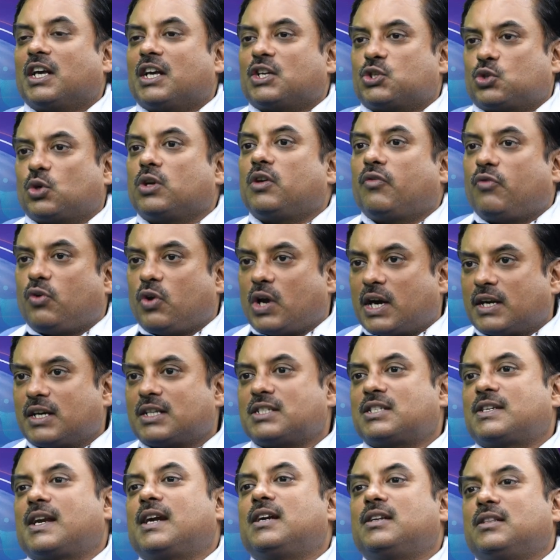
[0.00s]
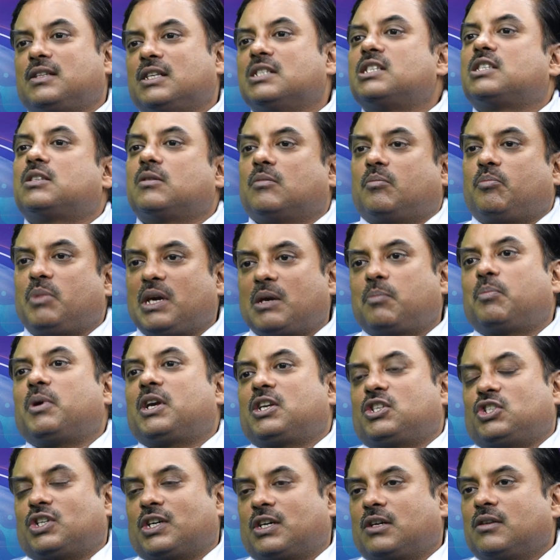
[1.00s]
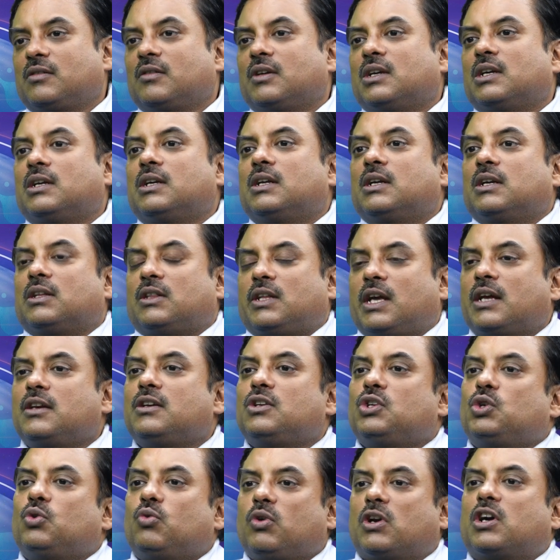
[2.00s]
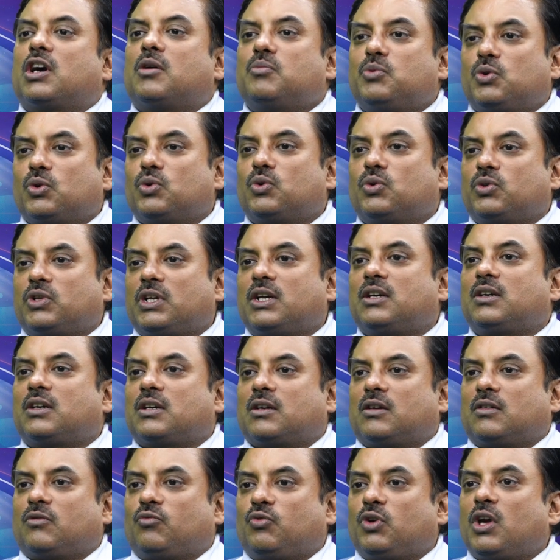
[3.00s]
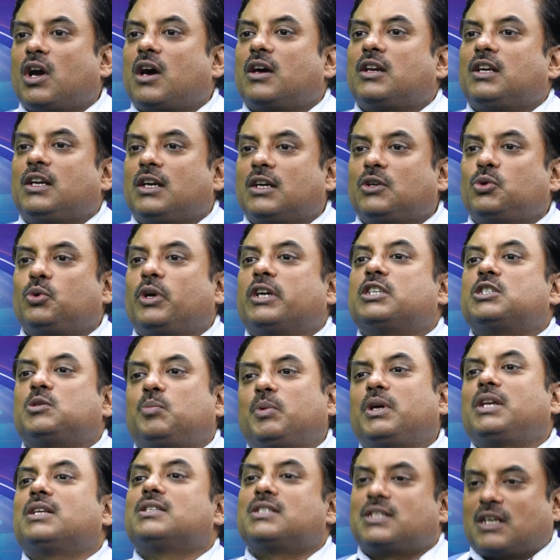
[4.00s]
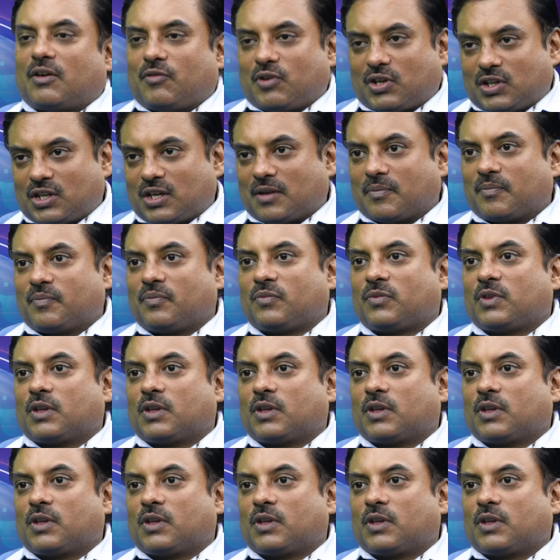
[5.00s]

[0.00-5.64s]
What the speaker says: So if you understand this big picture, then you will come to know that we are here to experience everything.